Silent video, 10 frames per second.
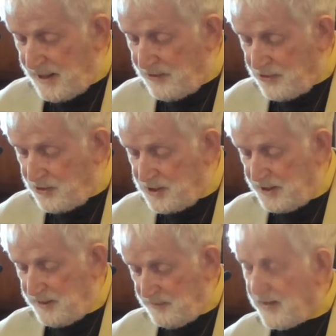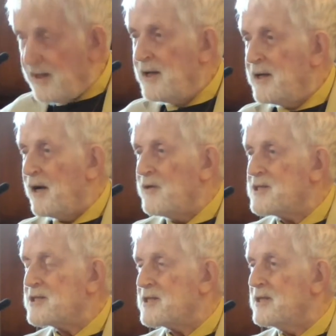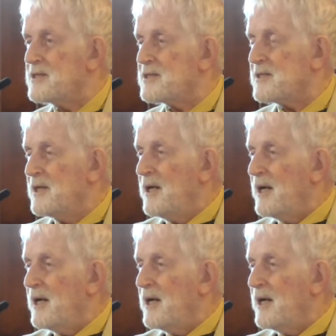and 30. Now this is